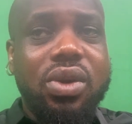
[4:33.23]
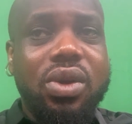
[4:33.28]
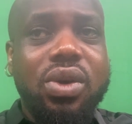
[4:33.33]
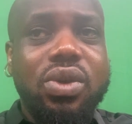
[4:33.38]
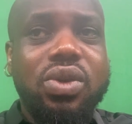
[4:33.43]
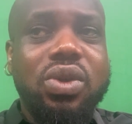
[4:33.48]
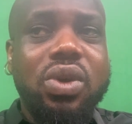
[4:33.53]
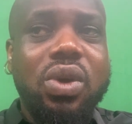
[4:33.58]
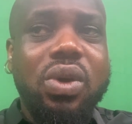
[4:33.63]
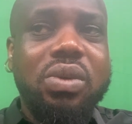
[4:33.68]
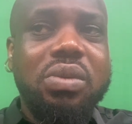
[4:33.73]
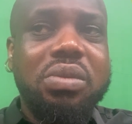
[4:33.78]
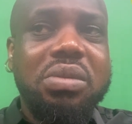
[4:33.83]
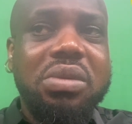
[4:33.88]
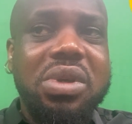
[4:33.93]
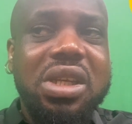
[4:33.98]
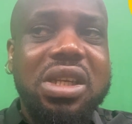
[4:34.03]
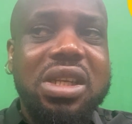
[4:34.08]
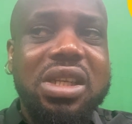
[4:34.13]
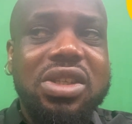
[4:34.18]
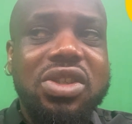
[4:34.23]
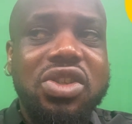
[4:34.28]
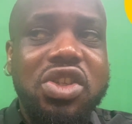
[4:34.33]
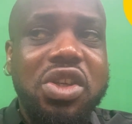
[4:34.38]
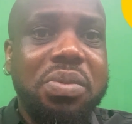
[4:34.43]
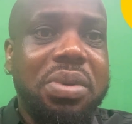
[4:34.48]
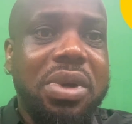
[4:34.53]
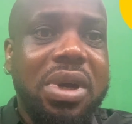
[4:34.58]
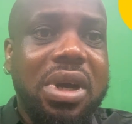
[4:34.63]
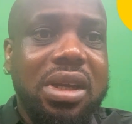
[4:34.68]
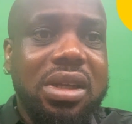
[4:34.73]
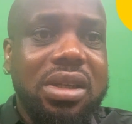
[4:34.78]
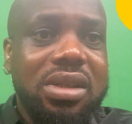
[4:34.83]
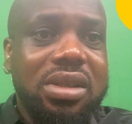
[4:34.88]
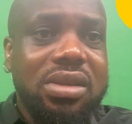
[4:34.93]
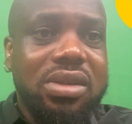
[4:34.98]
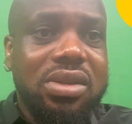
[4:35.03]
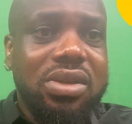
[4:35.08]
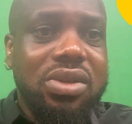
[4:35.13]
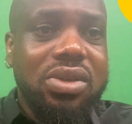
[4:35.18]
So it is cheaper
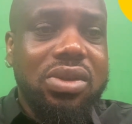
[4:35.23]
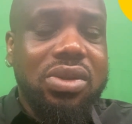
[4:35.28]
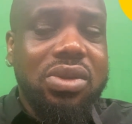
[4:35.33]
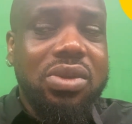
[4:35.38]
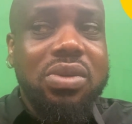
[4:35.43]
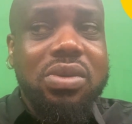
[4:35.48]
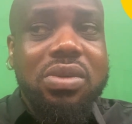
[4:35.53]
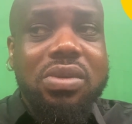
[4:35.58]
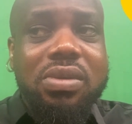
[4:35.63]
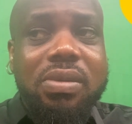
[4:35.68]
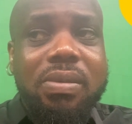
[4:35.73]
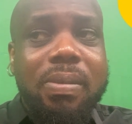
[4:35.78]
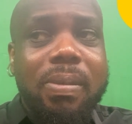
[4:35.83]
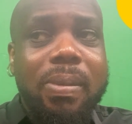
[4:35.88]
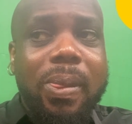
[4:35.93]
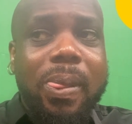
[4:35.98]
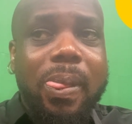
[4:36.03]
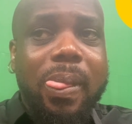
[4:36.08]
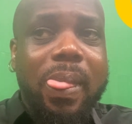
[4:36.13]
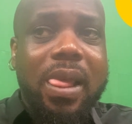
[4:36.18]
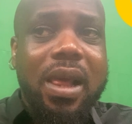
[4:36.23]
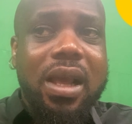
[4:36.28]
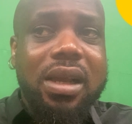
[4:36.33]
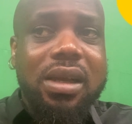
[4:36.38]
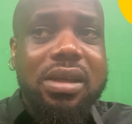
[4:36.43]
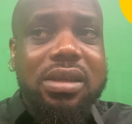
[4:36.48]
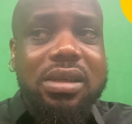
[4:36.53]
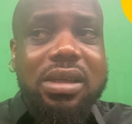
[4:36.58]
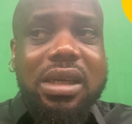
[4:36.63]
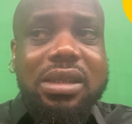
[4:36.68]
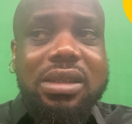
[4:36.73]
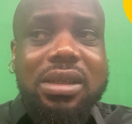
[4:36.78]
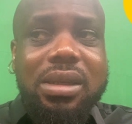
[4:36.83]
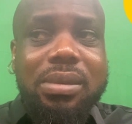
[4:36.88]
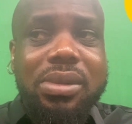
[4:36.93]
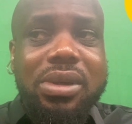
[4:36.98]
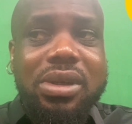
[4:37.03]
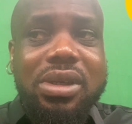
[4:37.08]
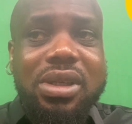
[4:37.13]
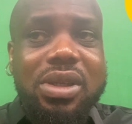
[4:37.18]
to get
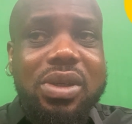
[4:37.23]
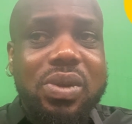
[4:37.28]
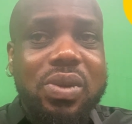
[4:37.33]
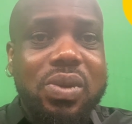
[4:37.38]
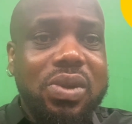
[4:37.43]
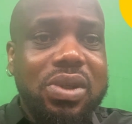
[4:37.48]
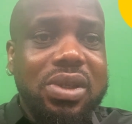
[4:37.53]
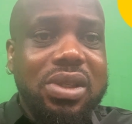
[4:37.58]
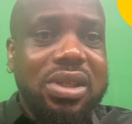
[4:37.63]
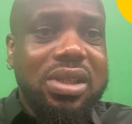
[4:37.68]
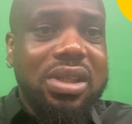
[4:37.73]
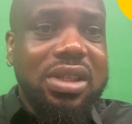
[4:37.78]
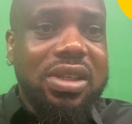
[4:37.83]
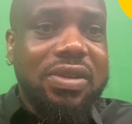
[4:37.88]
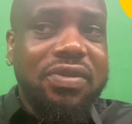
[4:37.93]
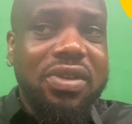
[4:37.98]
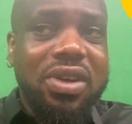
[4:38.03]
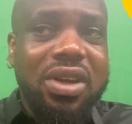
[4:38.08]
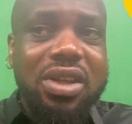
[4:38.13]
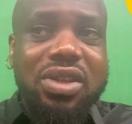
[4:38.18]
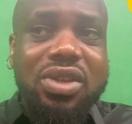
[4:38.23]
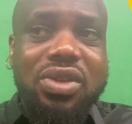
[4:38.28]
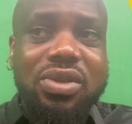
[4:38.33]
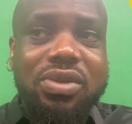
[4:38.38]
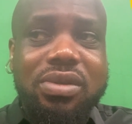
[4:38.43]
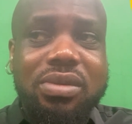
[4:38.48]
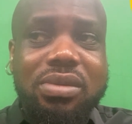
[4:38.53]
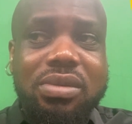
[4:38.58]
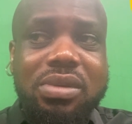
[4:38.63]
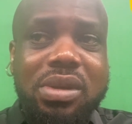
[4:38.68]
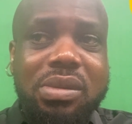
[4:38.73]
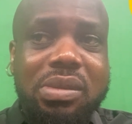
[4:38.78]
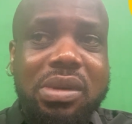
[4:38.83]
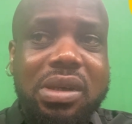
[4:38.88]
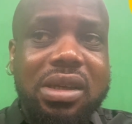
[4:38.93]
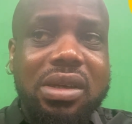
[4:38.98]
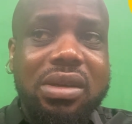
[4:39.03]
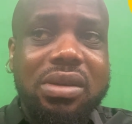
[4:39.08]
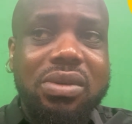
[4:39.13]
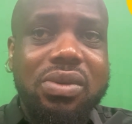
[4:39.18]
somebody who is in the village,
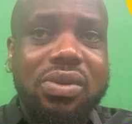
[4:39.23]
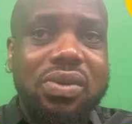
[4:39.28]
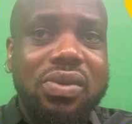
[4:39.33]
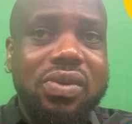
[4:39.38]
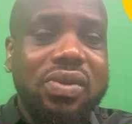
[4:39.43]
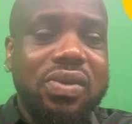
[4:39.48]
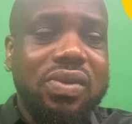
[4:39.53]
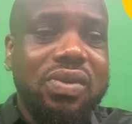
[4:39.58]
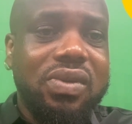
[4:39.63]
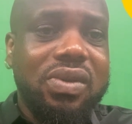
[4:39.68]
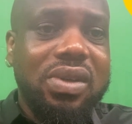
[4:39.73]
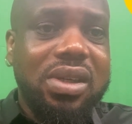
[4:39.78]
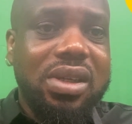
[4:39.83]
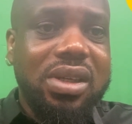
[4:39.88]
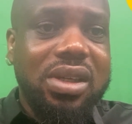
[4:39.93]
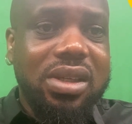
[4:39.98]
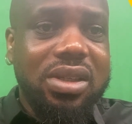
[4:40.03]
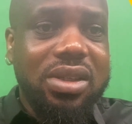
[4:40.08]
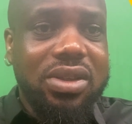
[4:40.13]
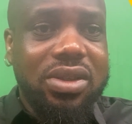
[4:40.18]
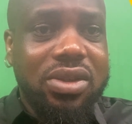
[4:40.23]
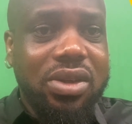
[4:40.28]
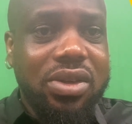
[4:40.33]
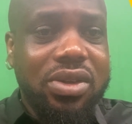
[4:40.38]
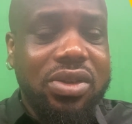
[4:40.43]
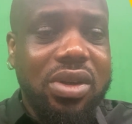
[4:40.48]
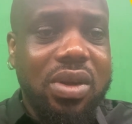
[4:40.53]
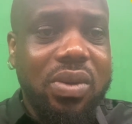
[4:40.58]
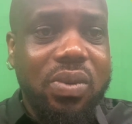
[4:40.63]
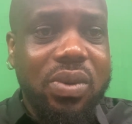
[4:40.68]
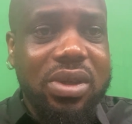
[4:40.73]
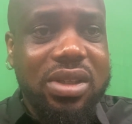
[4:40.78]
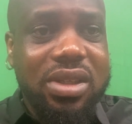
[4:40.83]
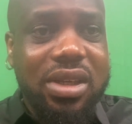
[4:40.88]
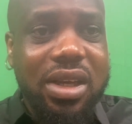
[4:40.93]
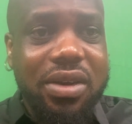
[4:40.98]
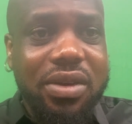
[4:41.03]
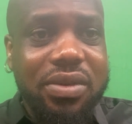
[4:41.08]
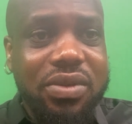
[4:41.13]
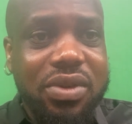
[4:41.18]
maybe who is just done with
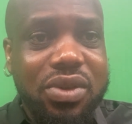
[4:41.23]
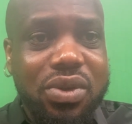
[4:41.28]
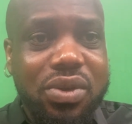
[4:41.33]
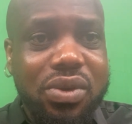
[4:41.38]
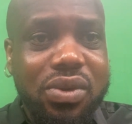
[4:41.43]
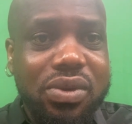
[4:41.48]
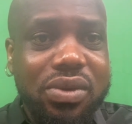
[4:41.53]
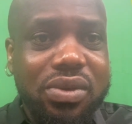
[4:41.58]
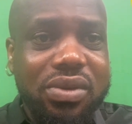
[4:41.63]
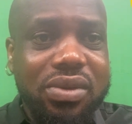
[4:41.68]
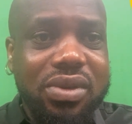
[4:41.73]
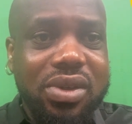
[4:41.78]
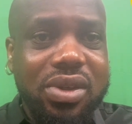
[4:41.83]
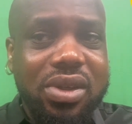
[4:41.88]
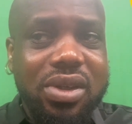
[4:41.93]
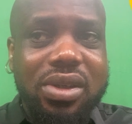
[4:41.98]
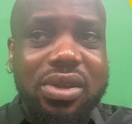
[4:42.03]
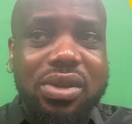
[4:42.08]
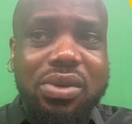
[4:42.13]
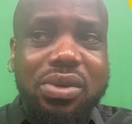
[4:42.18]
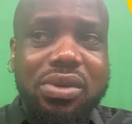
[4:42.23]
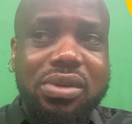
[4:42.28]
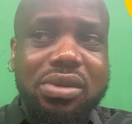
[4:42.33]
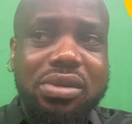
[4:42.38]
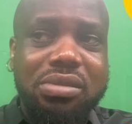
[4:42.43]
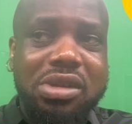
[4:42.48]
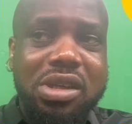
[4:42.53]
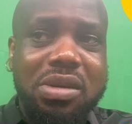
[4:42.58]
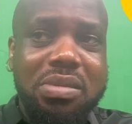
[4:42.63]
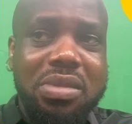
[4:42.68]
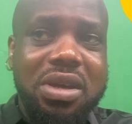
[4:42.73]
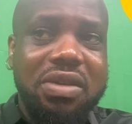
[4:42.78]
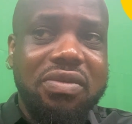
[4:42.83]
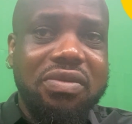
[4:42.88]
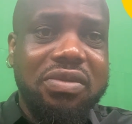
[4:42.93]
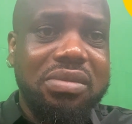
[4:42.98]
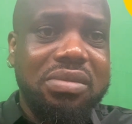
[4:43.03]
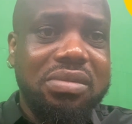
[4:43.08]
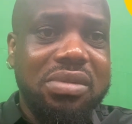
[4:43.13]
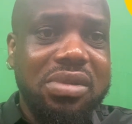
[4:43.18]
secondary school, or maybe
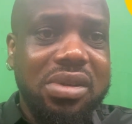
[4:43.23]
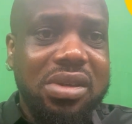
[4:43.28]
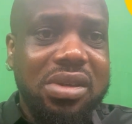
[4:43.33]
even